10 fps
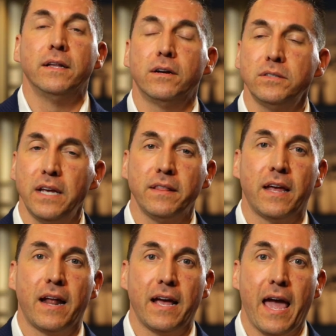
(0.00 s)
The other thing
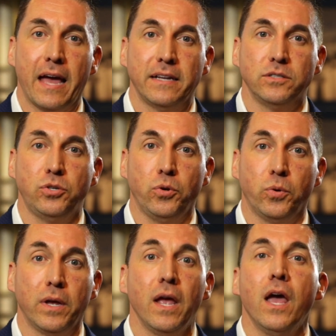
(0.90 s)
that I added
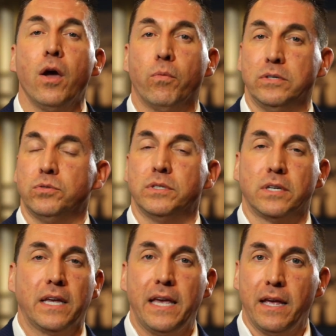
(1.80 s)
to it, which was
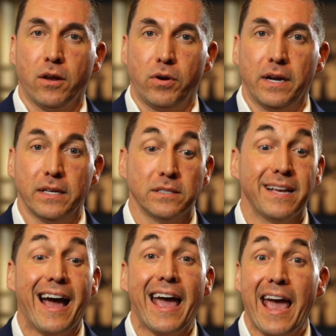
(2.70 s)
a key ingredient,
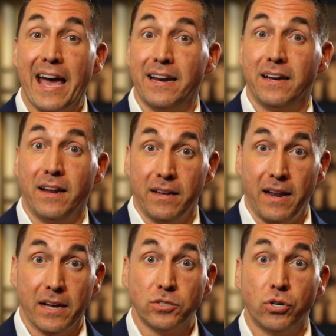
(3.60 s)
is I added
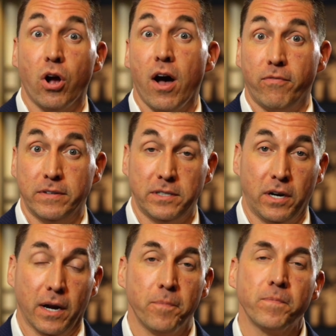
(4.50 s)
an extra office
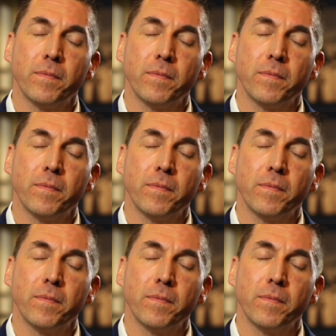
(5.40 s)
area.